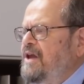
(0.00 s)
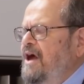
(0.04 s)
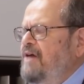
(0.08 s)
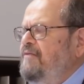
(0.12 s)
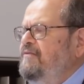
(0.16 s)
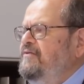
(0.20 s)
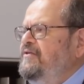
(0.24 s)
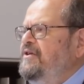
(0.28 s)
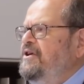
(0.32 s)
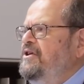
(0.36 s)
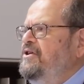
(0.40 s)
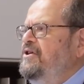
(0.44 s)
the
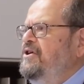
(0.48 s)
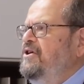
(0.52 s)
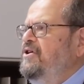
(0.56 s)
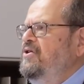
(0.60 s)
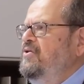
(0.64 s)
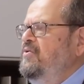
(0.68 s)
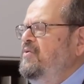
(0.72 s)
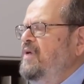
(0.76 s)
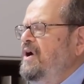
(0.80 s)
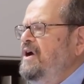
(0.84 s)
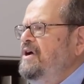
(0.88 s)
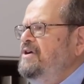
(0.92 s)
left
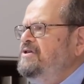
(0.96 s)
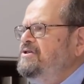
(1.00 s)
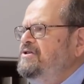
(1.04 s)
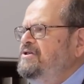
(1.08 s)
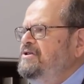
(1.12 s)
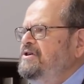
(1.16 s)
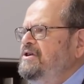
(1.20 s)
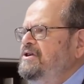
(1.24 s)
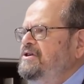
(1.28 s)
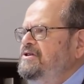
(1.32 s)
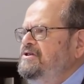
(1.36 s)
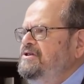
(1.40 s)
in the
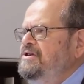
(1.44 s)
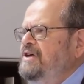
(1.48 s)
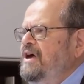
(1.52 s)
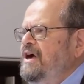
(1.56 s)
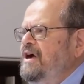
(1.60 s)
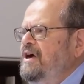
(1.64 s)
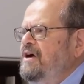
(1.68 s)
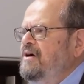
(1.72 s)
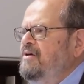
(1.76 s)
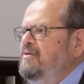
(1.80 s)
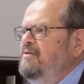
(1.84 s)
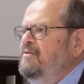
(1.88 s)
US
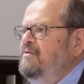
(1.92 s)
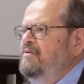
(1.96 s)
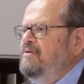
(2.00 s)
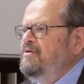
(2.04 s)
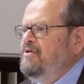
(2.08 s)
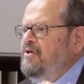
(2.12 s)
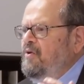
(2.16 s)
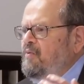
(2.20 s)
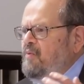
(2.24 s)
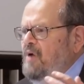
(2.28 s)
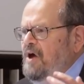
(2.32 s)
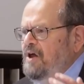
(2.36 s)
is
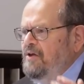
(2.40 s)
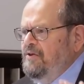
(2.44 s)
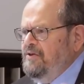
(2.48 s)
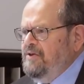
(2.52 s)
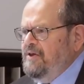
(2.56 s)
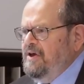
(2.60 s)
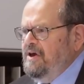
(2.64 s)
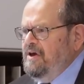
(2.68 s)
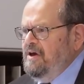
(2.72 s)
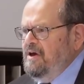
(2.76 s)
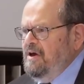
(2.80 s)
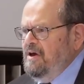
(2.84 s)
now the
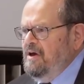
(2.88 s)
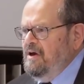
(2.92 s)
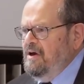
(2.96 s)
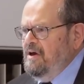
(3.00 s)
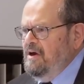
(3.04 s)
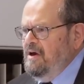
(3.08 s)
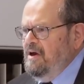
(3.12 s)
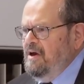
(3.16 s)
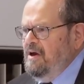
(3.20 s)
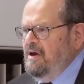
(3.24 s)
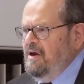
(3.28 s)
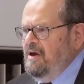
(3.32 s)
wealthy,